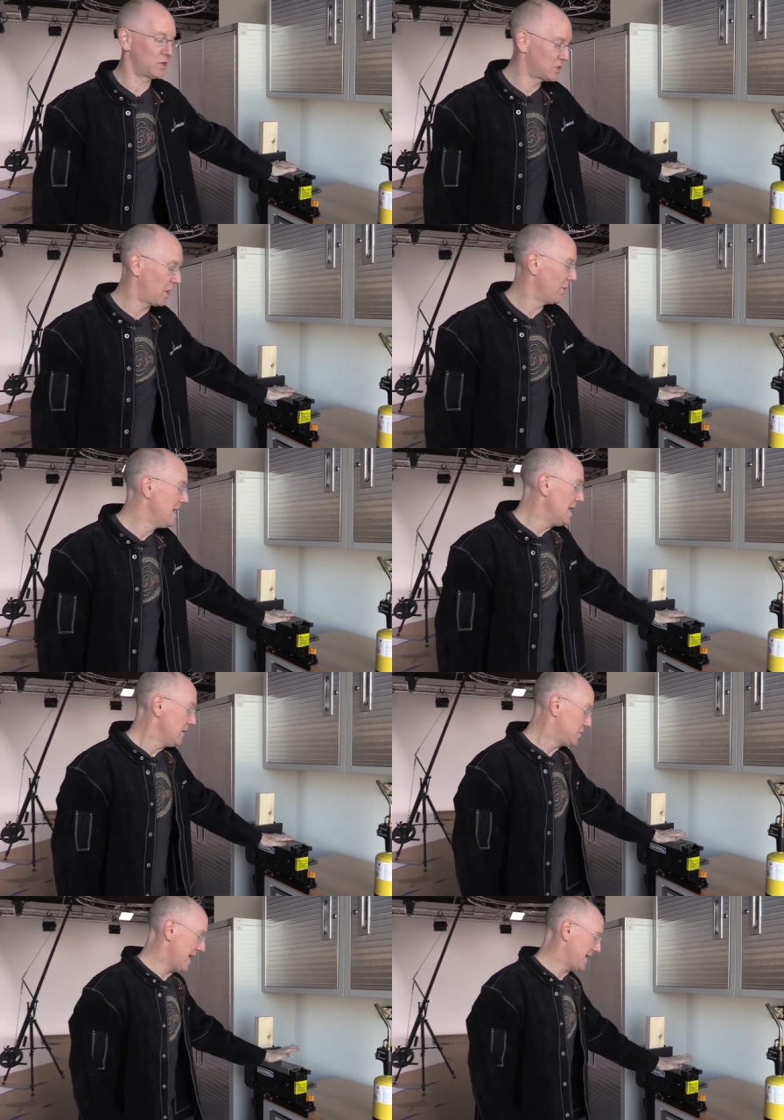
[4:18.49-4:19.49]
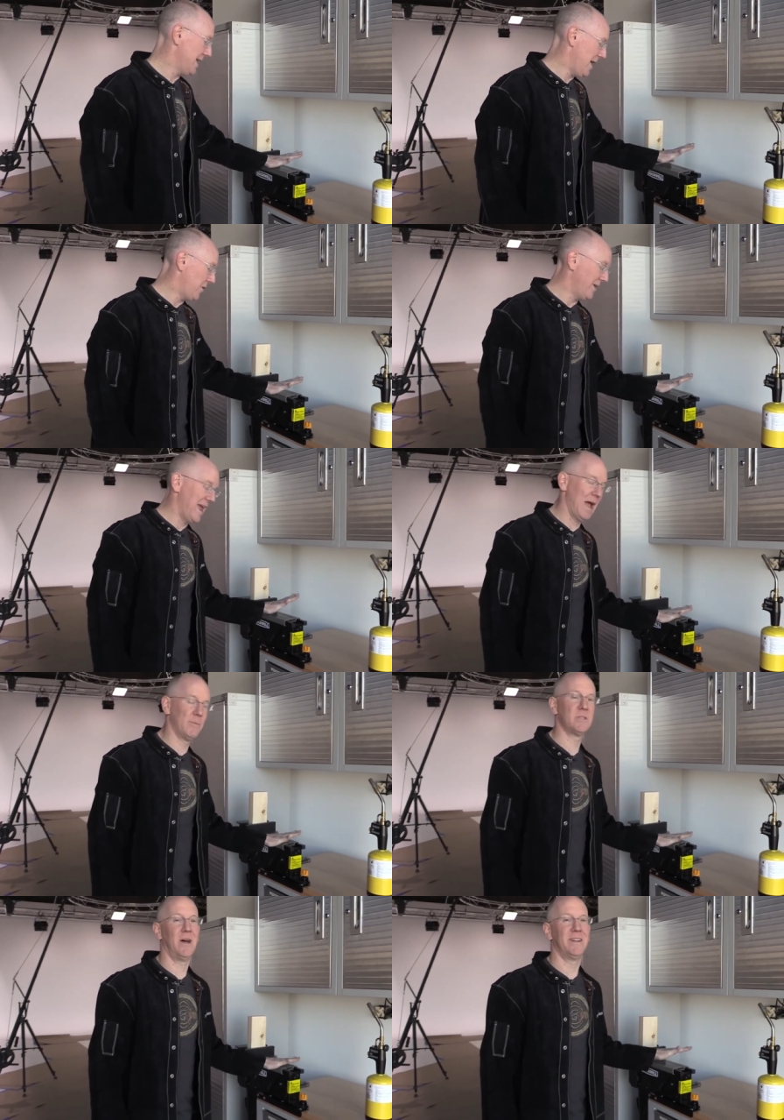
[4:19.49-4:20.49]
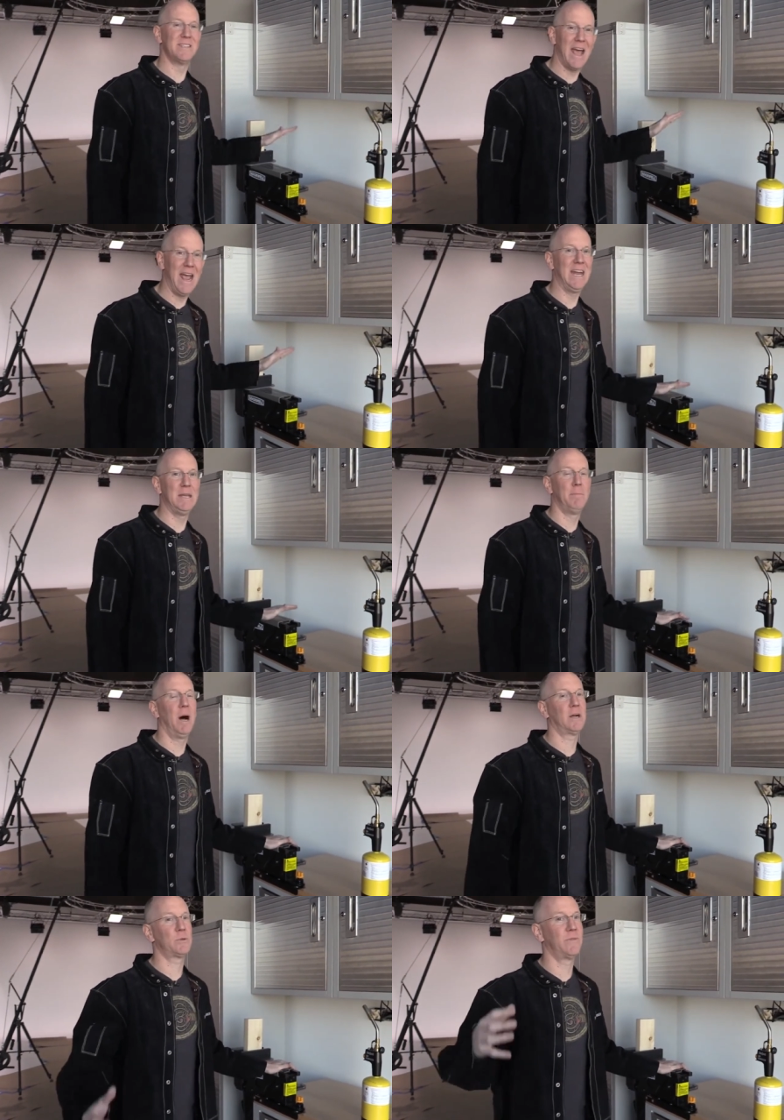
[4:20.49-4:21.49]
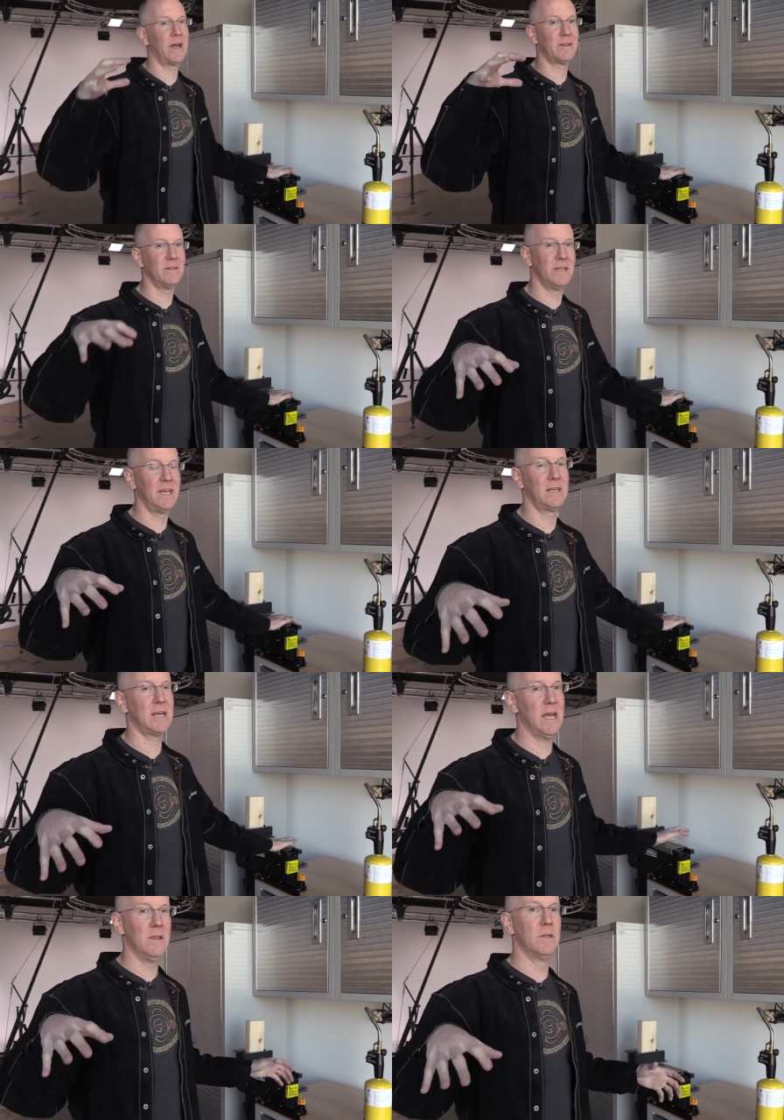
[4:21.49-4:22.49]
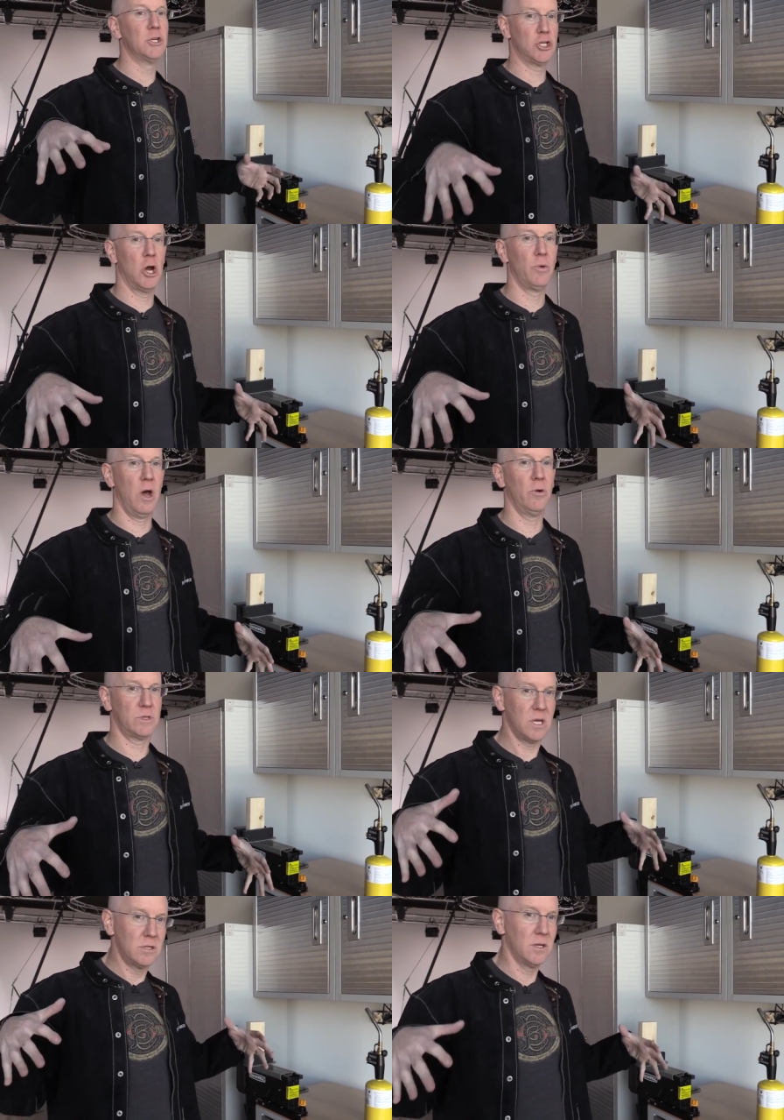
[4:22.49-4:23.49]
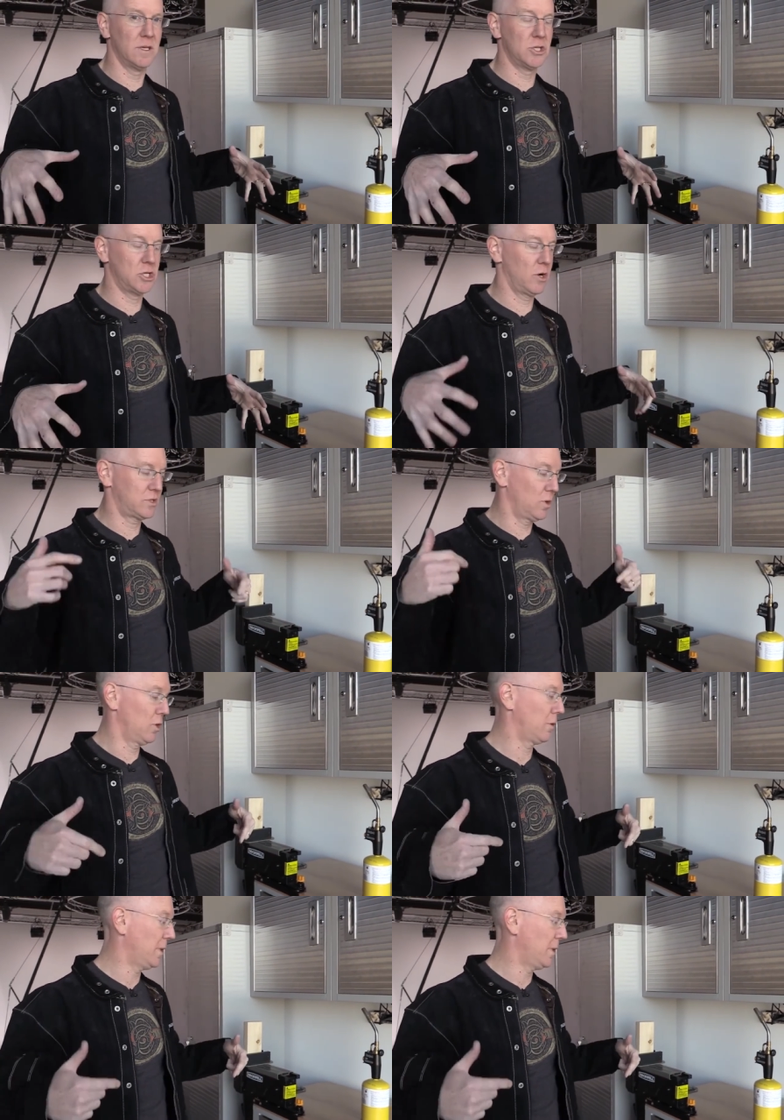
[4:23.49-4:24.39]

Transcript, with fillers: So check it out on Amazon, it's 80 bucks. We've got the link in the show notes to this show, so look